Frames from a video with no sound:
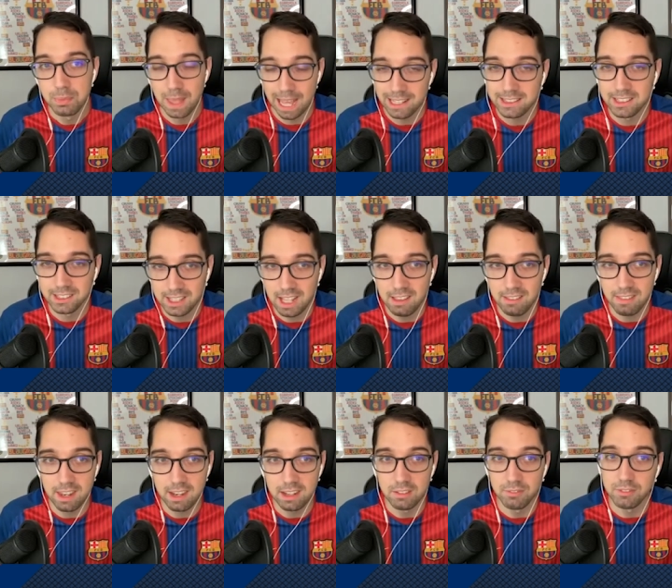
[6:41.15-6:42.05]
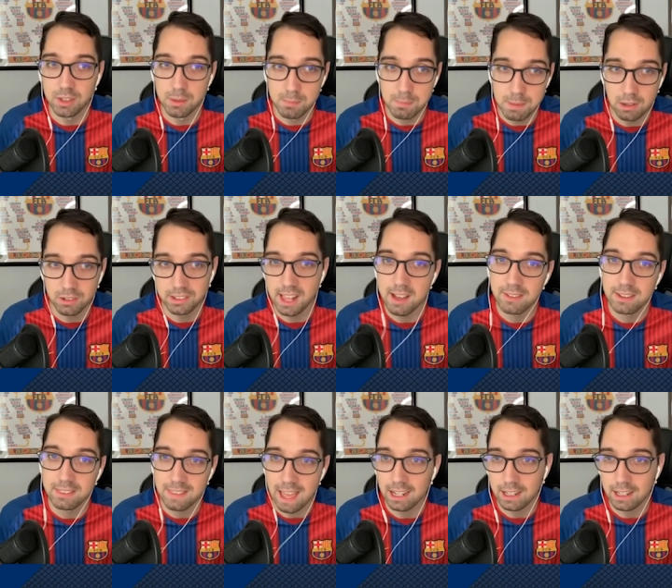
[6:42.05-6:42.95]
That's to say that if Demir is
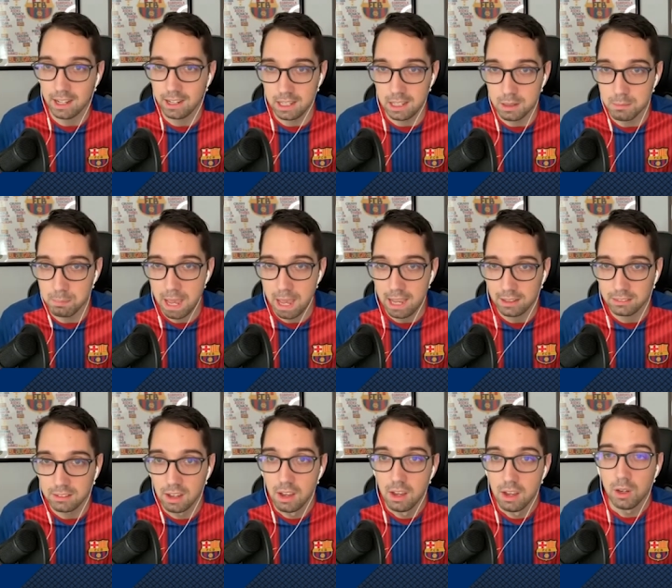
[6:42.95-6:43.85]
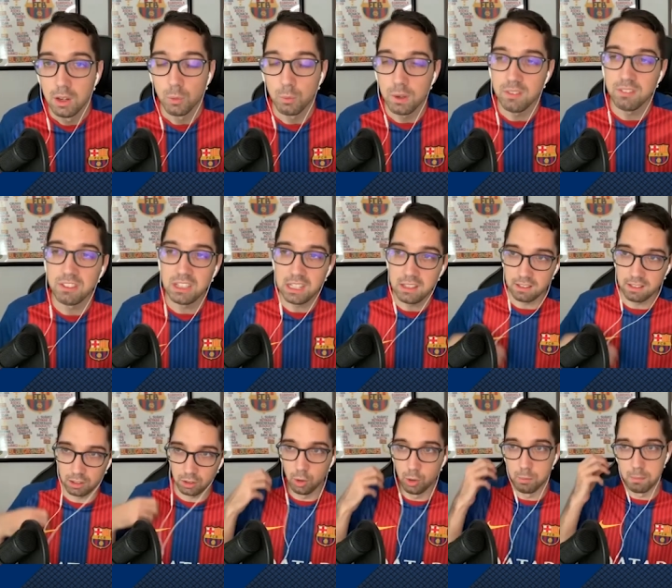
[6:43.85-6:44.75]
having that kind of impact, we've seen
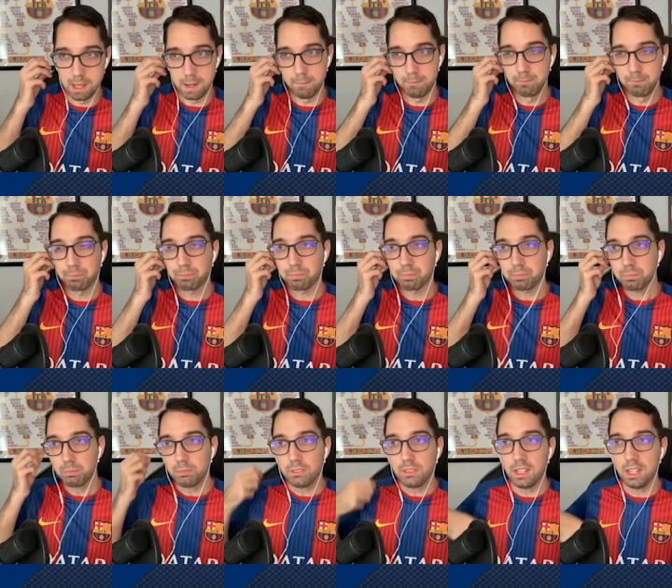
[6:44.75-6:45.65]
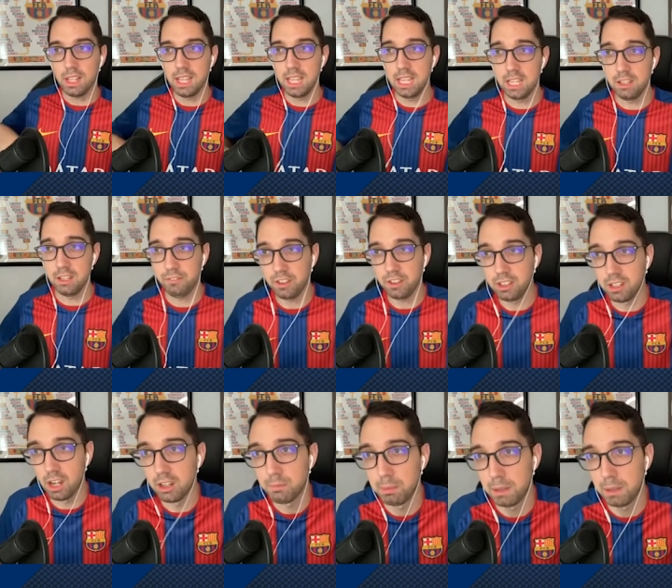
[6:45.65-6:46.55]
that Koeman if a
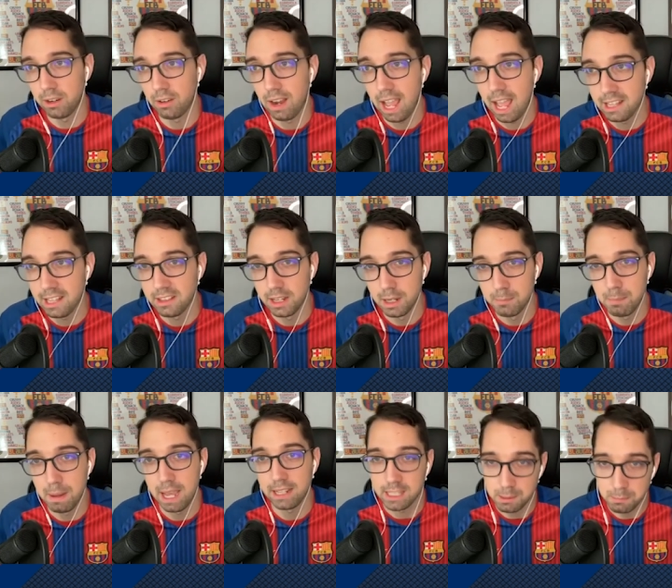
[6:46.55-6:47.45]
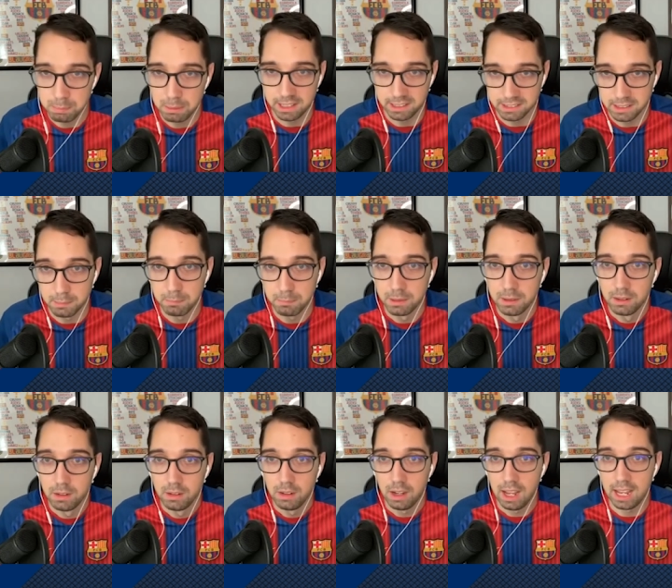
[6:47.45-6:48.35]
young player has an impact, he plays him.
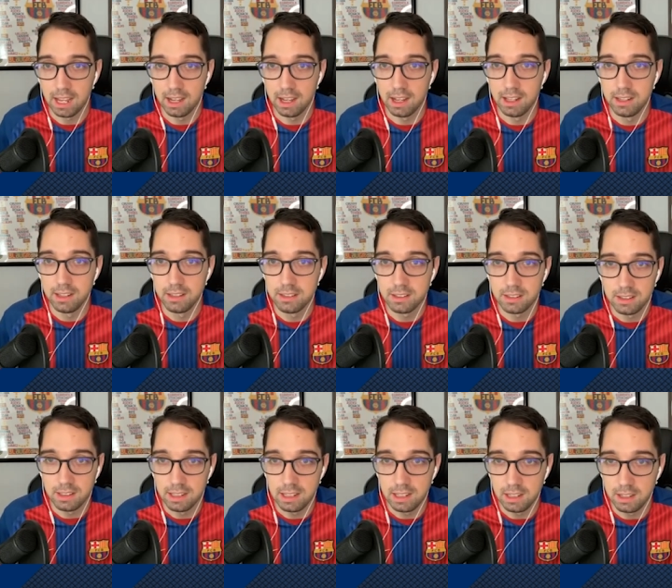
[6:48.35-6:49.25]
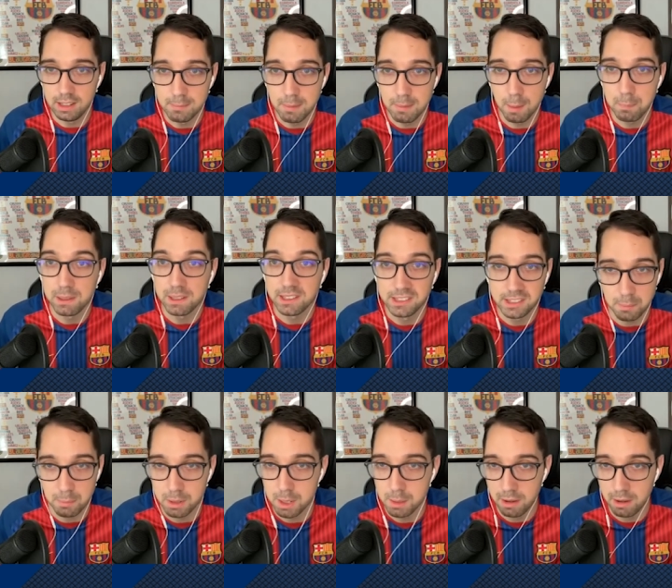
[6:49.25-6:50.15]
And it, he might be
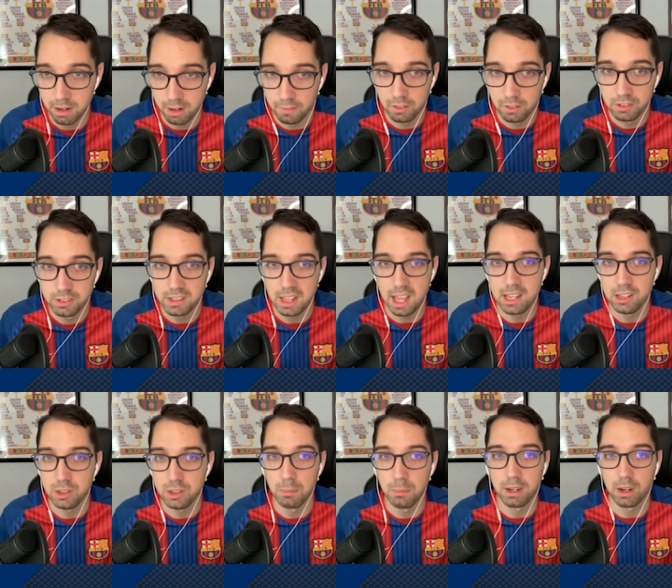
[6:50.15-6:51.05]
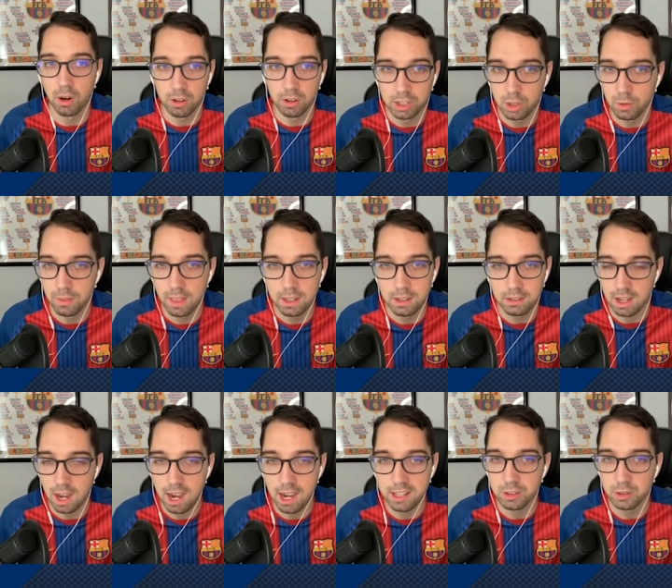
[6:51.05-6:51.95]
stubborn about others, and you might argue
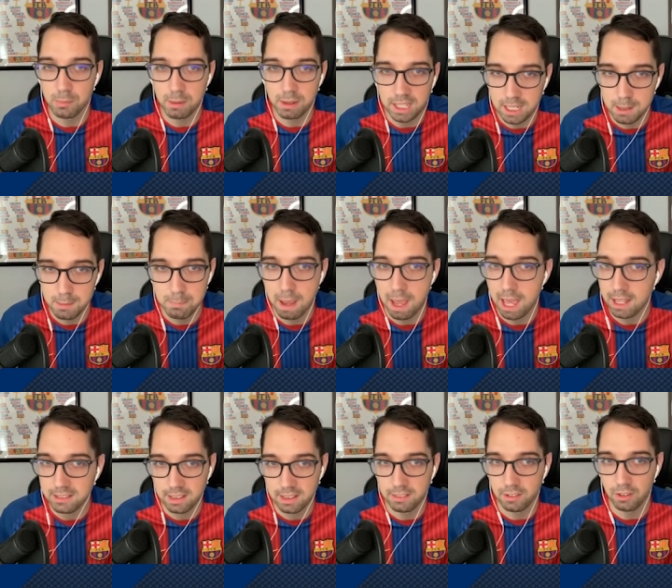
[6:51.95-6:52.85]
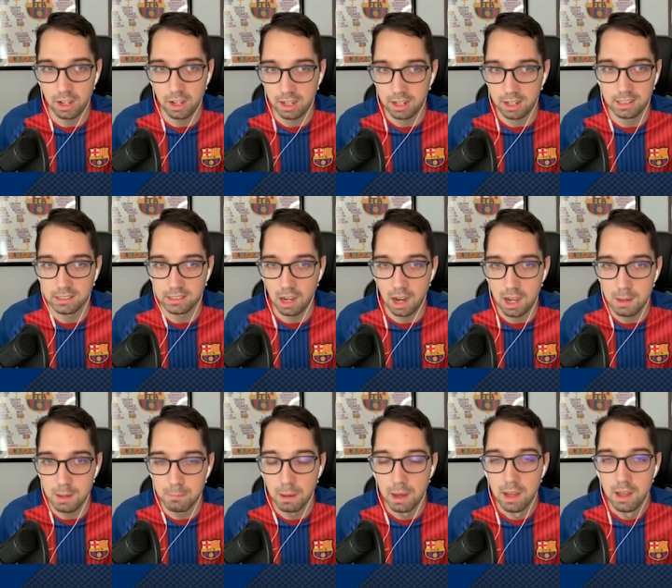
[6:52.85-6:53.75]
that guys are making impacts and they're not getting
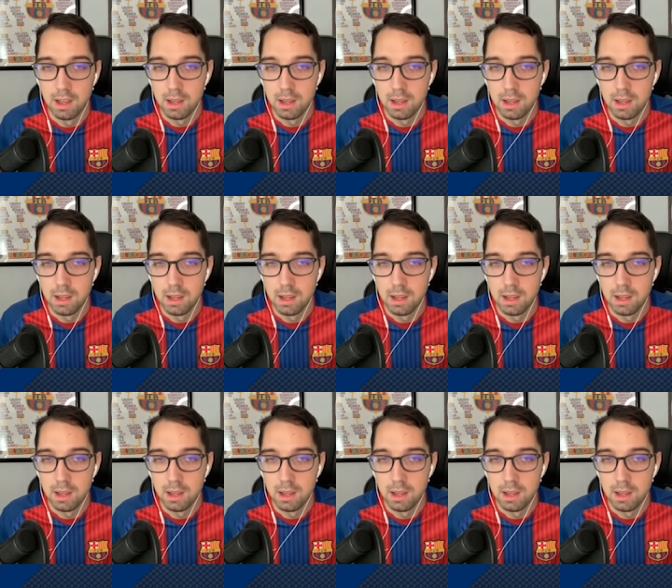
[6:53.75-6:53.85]
time.